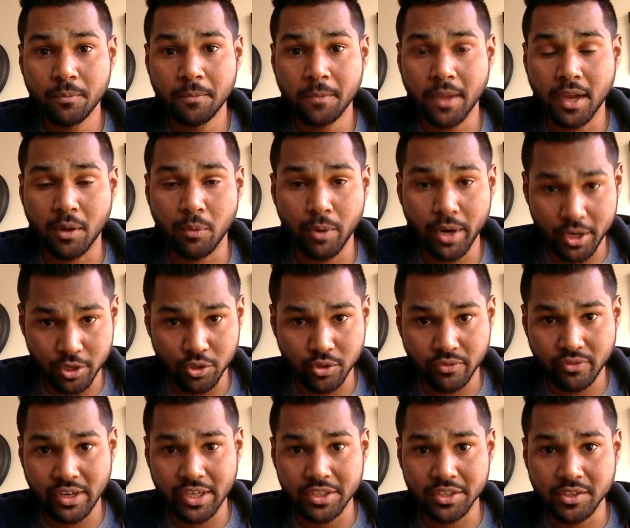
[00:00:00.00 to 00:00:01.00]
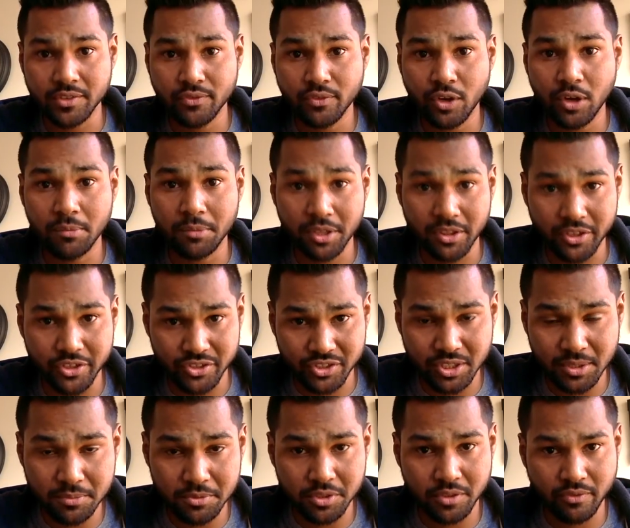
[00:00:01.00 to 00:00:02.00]
where do you find this form in the
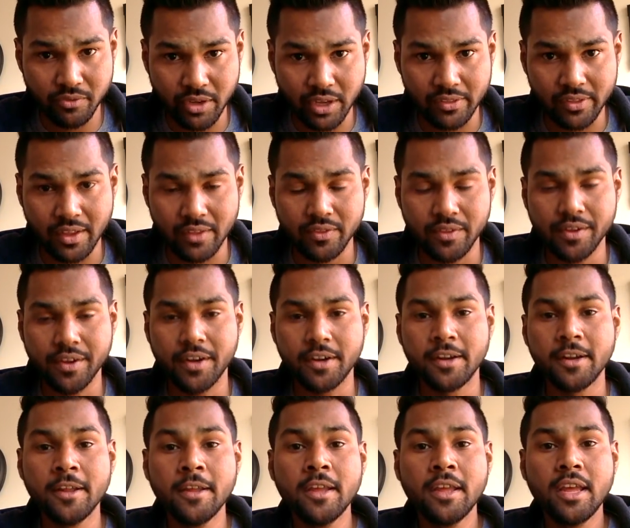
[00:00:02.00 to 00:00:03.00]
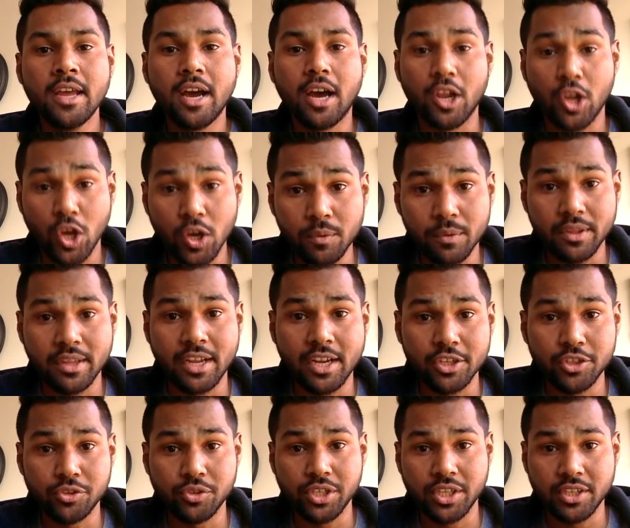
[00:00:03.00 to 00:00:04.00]
description. Find that there. Along with
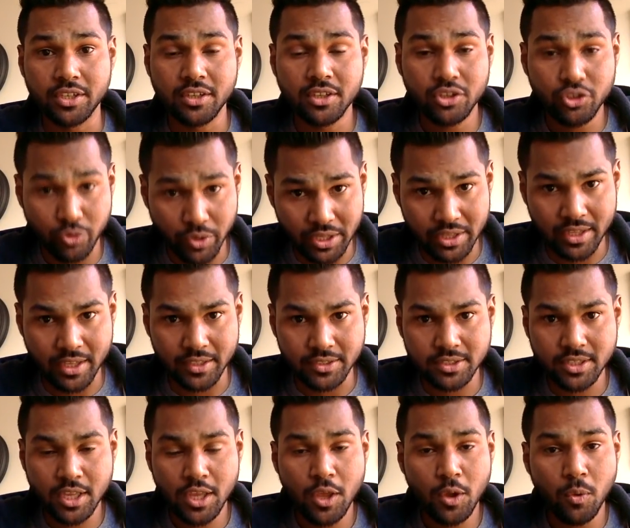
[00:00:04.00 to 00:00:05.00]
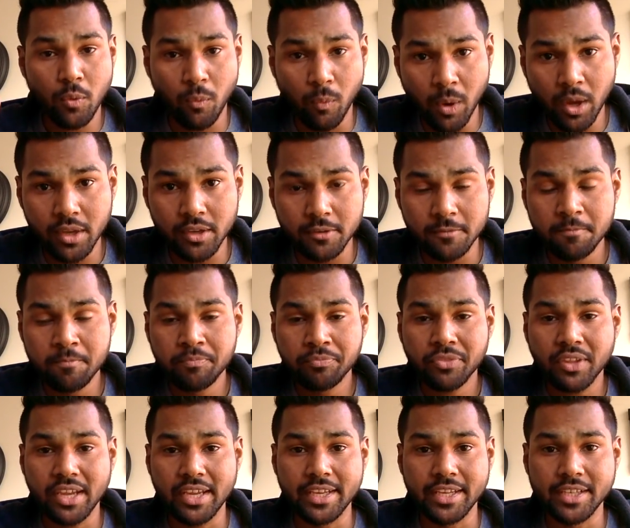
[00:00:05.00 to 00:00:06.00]
that, you need three things. One
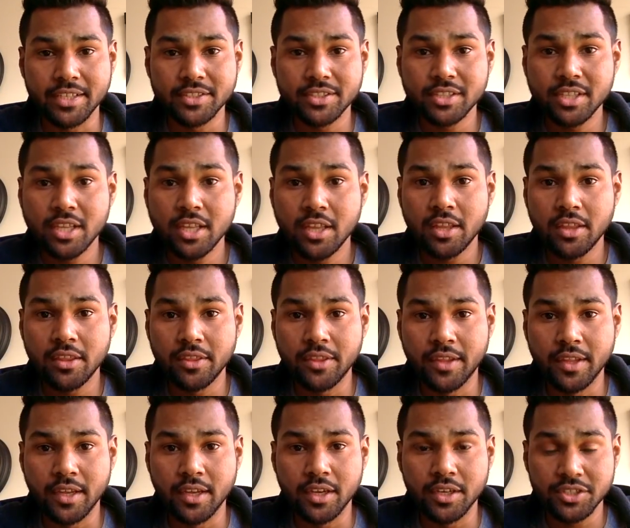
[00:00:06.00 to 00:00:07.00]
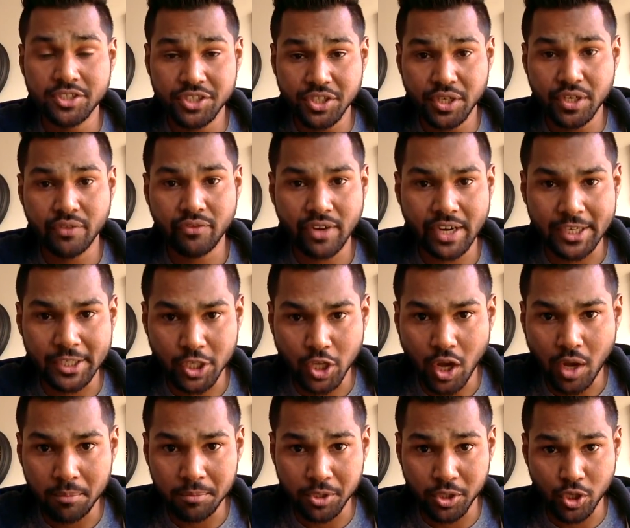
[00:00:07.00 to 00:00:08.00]
is the certified
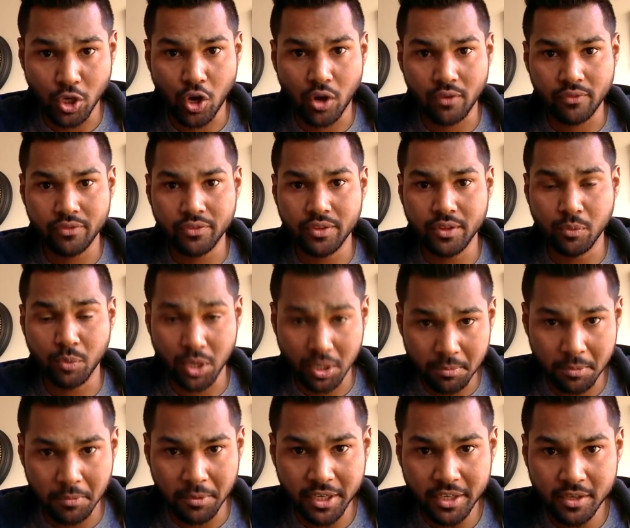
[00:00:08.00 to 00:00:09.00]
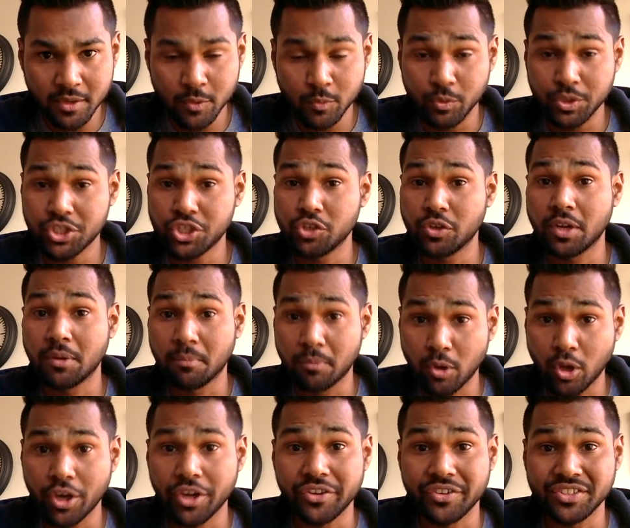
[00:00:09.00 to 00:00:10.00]
copy of the work permit, which your
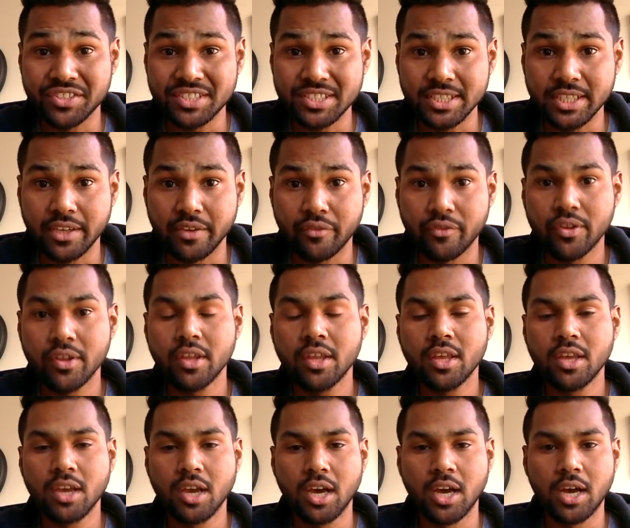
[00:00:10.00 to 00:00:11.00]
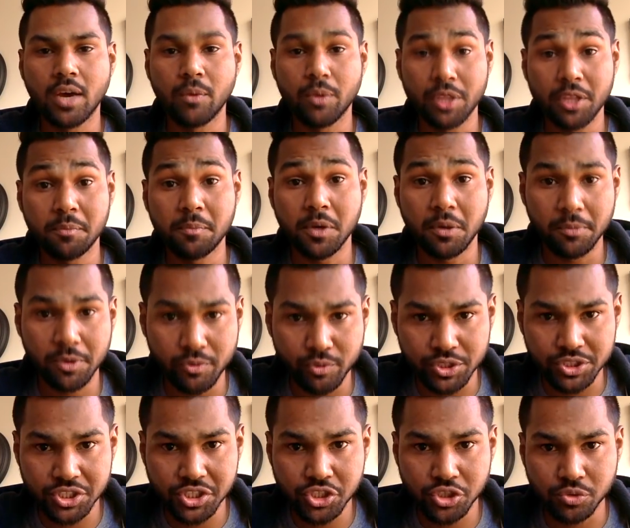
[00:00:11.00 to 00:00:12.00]
employer received when the permit
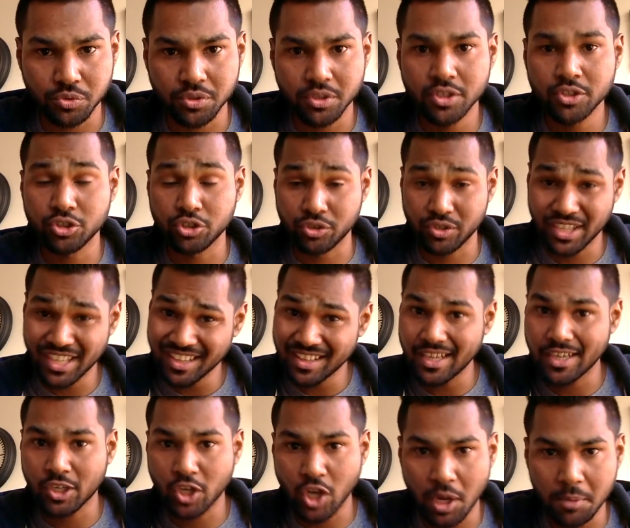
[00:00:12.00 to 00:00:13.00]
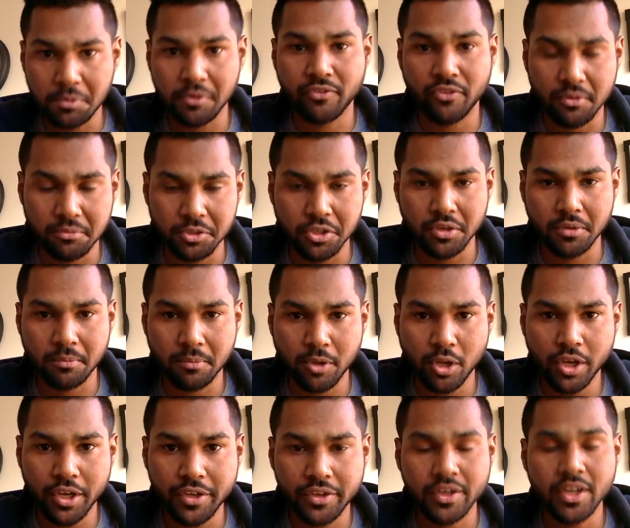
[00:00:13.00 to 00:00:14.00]
was issued. So you get that copy from your
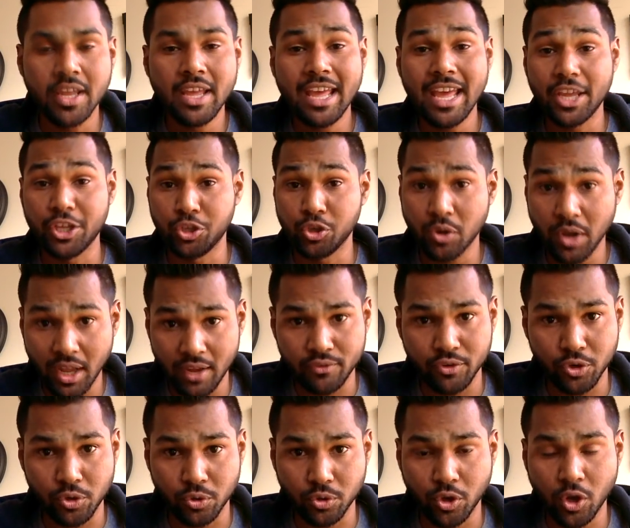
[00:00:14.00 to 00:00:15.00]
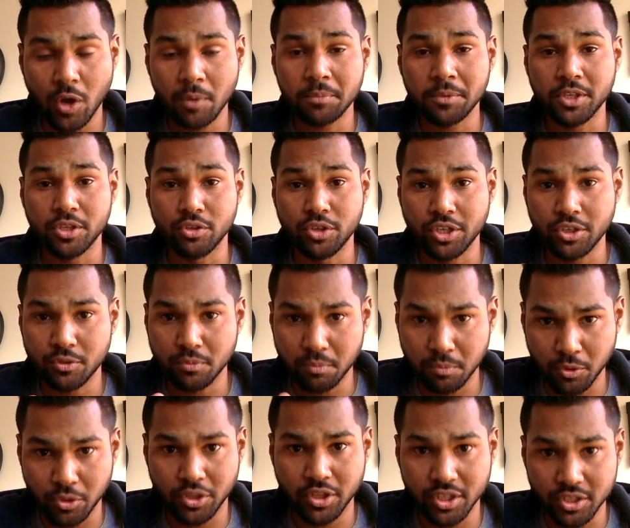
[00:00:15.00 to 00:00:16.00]
employer, you have your own copy, you need to
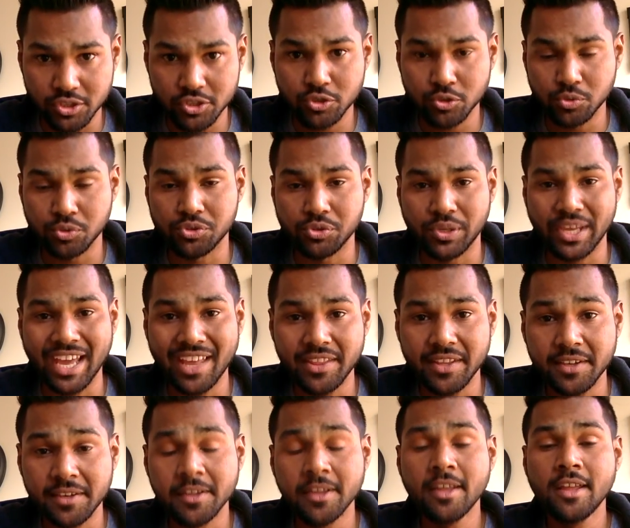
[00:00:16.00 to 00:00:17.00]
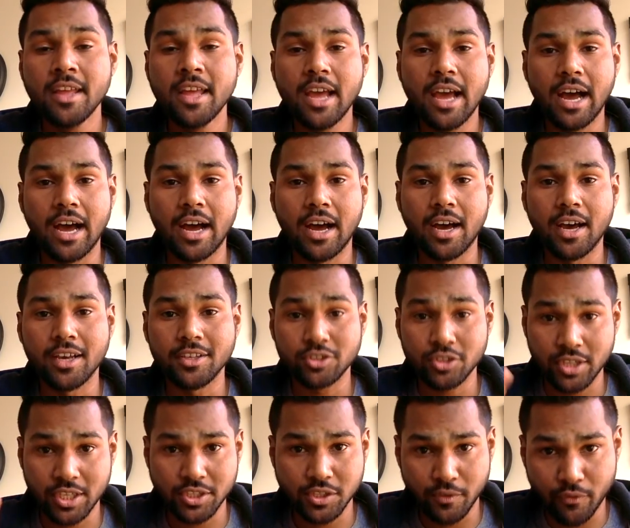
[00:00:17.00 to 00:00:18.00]
put these two together. So
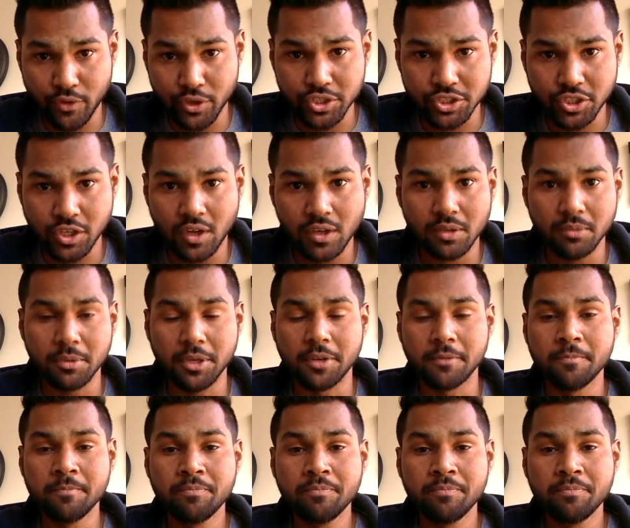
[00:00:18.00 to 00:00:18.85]
that's your first document.